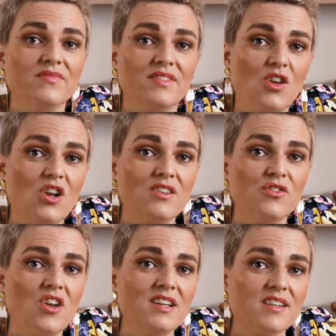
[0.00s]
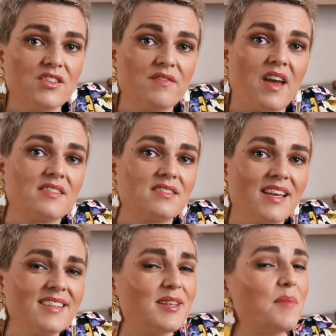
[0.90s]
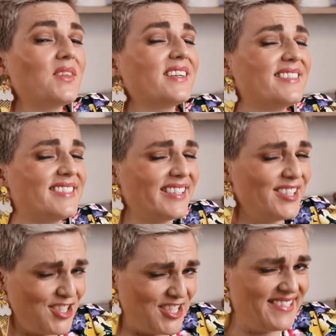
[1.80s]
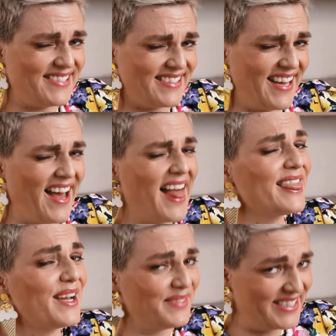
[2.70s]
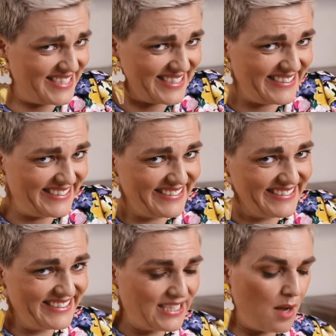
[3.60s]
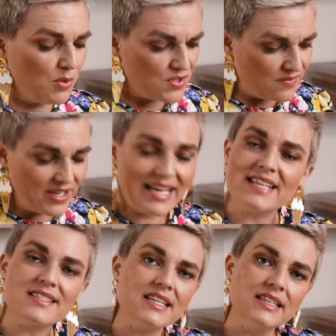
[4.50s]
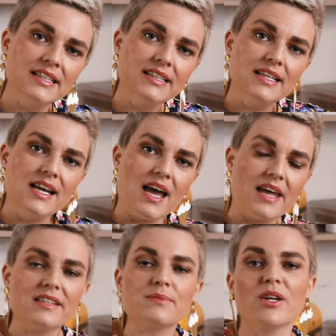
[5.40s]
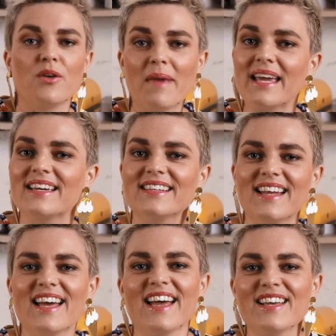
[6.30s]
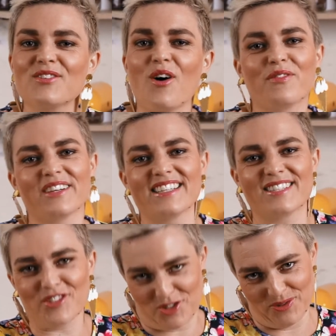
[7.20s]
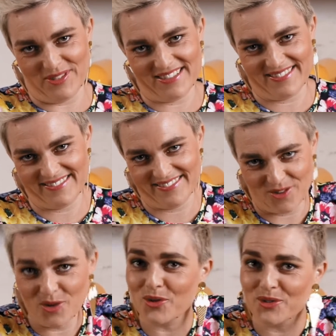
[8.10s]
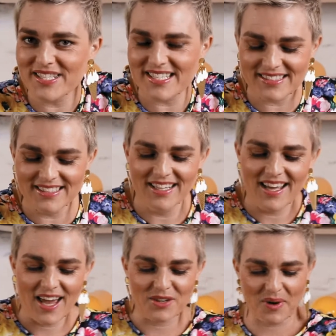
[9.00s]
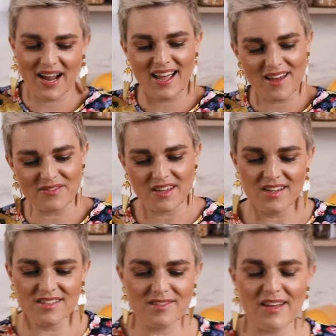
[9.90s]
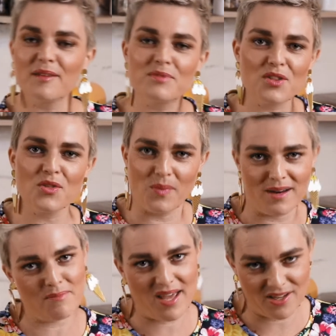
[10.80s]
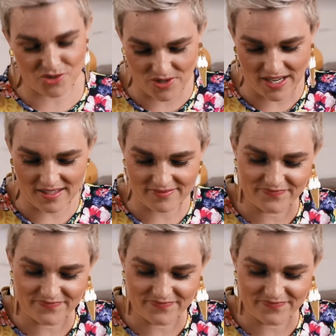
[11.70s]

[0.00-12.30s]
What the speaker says: No lasagna facts, except that it's delicious and I love it. I'm also very lazy and that's why I don't make it as often as I should or could and why I have developed the one pan trick.